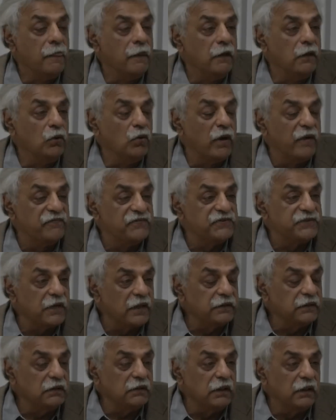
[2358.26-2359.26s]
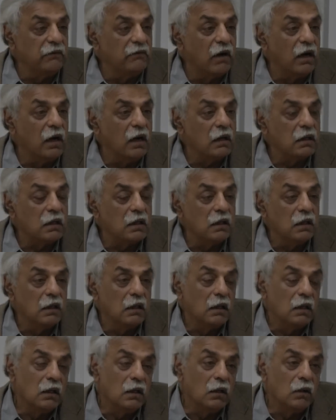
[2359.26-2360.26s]
You have southern Iraq,
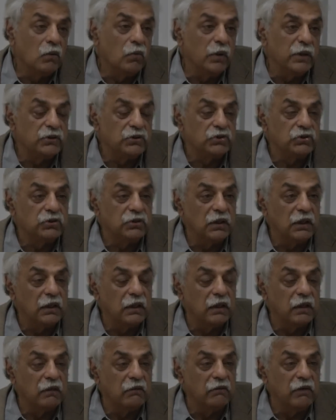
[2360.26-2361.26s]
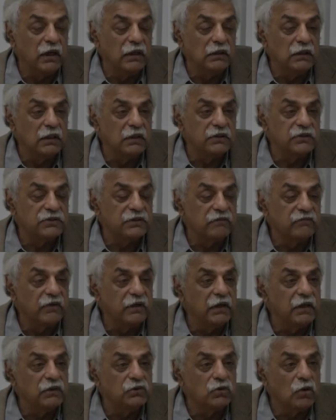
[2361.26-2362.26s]
which the Iranians are
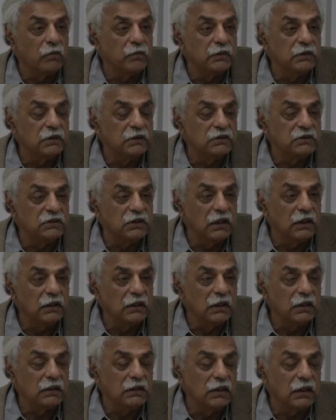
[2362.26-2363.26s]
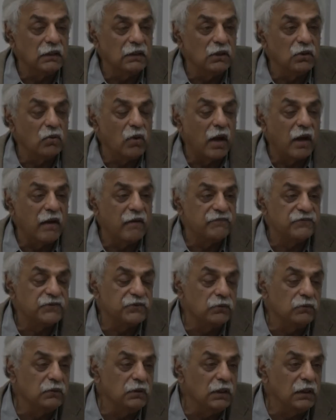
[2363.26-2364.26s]
very dominant in, and then you have
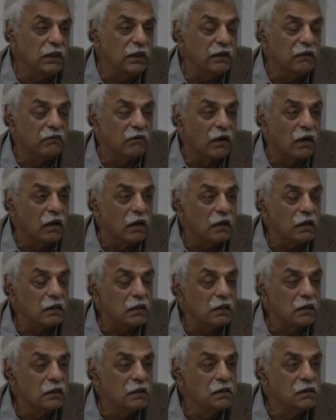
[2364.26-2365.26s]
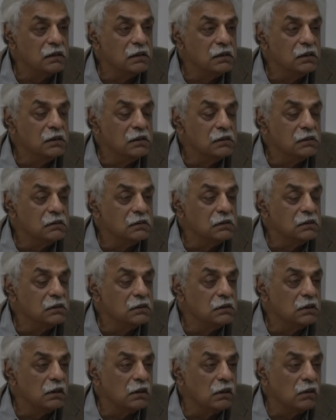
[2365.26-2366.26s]
Sunni Iraq,
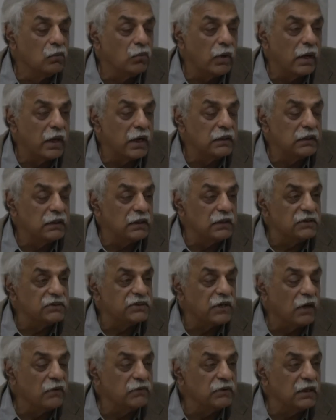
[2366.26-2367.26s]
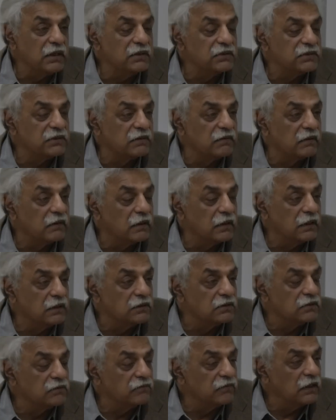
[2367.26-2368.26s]
where the Saudis are
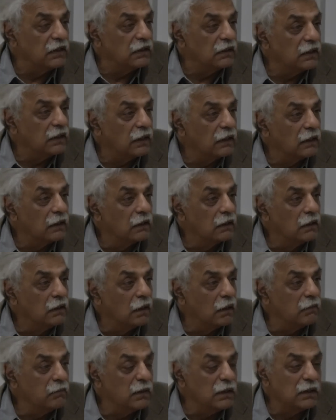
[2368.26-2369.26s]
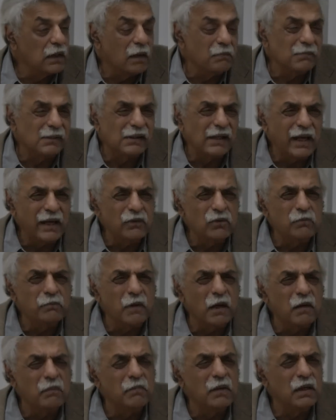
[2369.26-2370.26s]
intervening. I mean, I'm glad
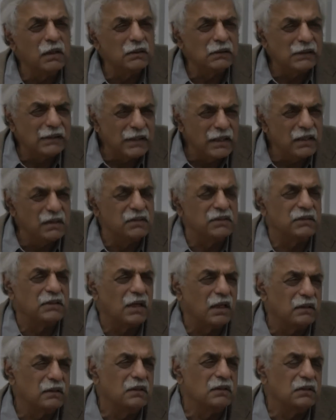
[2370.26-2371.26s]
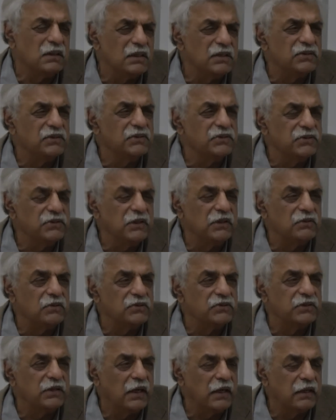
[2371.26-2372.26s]
Obama at least had the decency to
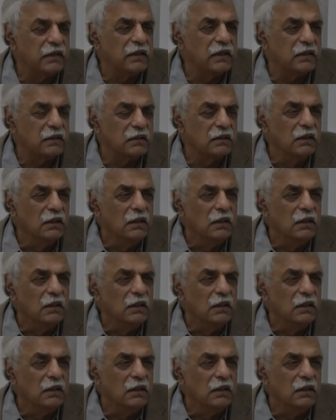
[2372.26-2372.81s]
say that